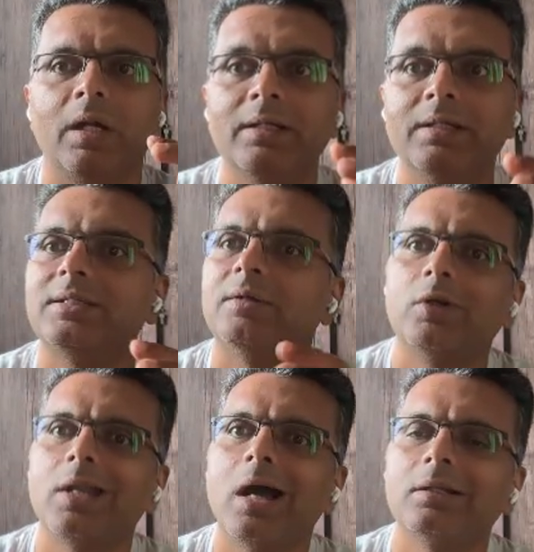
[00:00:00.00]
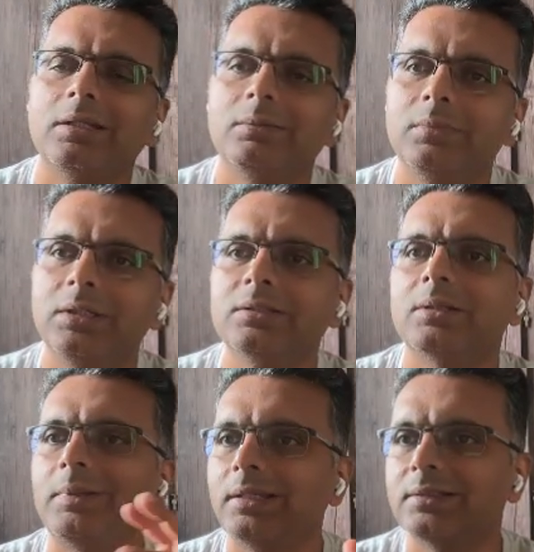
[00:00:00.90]
understand what dark theme means,
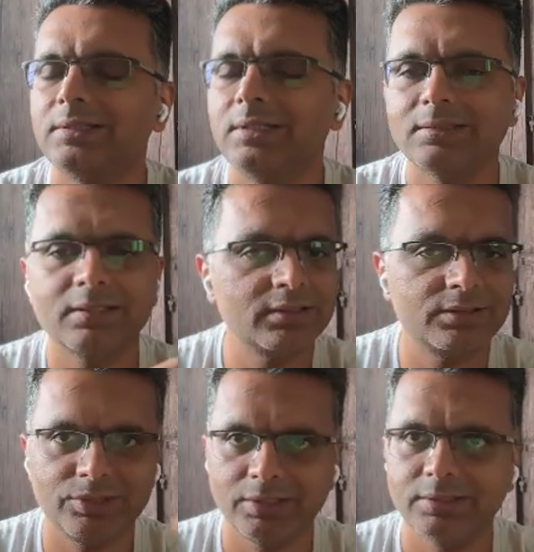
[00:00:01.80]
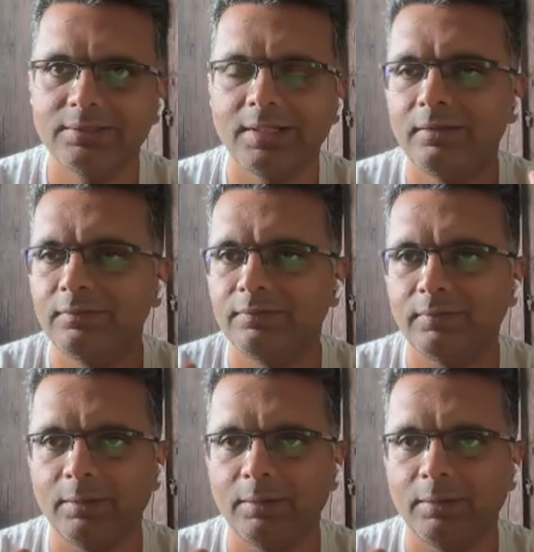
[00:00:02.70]
apply the CSS, change itself,